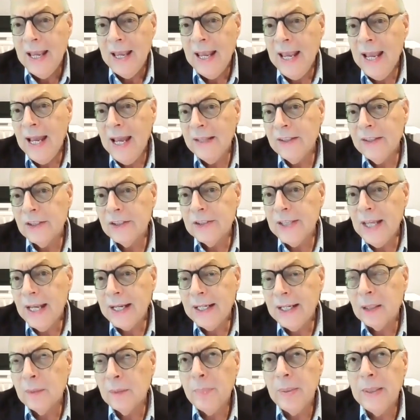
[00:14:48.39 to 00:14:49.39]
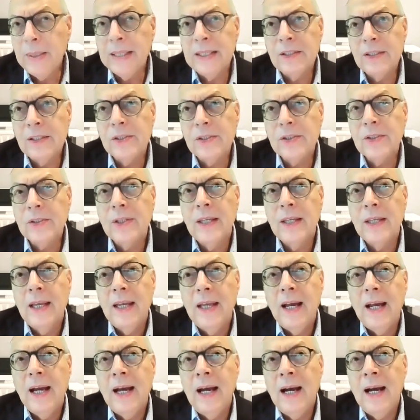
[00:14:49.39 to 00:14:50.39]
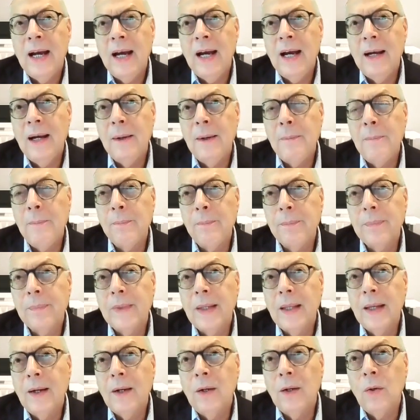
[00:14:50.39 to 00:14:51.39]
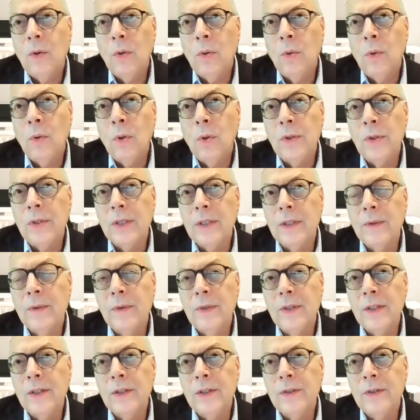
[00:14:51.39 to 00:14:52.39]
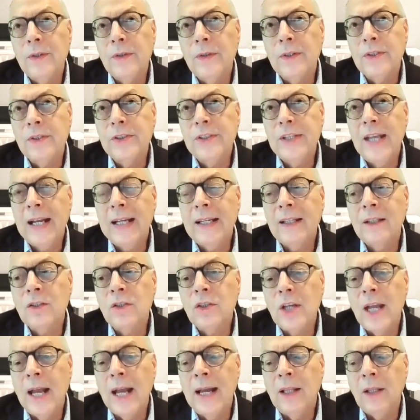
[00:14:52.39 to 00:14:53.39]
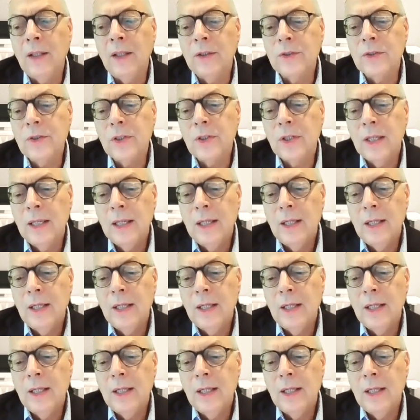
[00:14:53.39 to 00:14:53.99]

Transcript: And the second piece, or the second challenge,